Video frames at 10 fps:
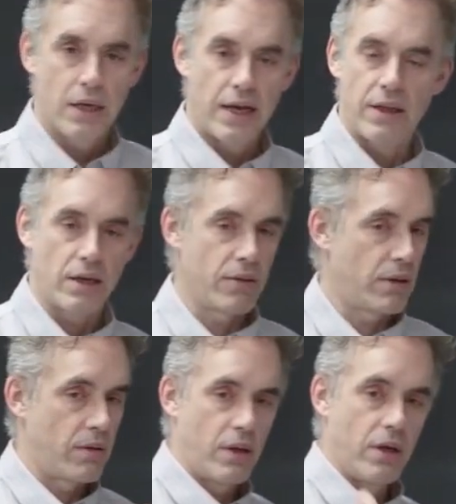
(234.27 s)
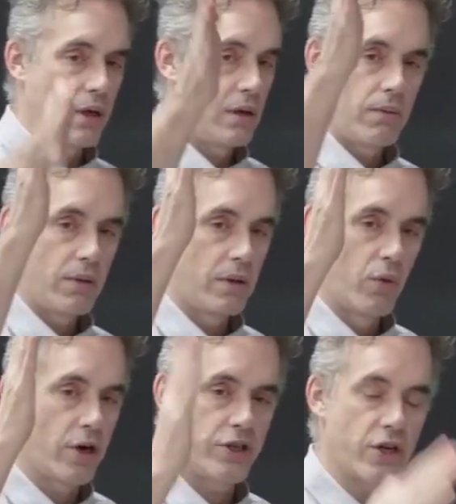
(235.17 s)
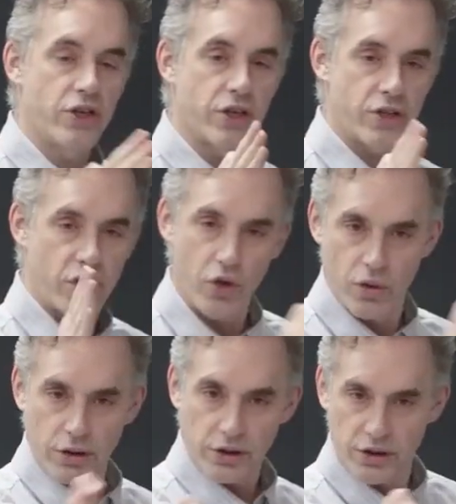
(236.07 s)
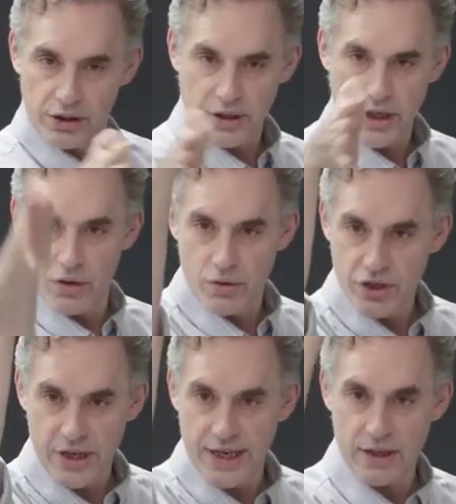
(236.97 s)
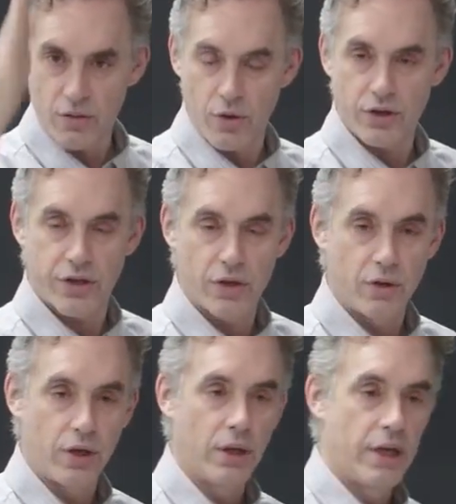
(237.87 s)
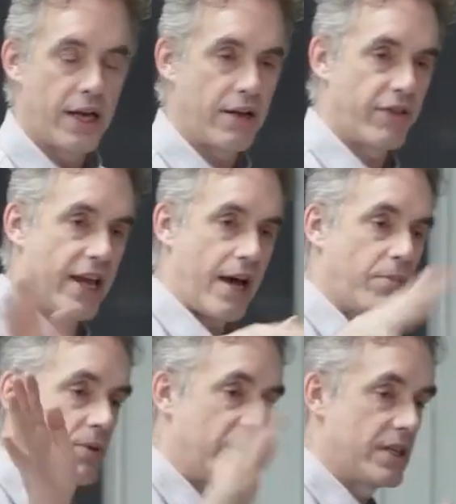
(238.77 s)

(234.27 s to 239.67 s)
And the words are just tools used to get towards the goal. And if they happen to be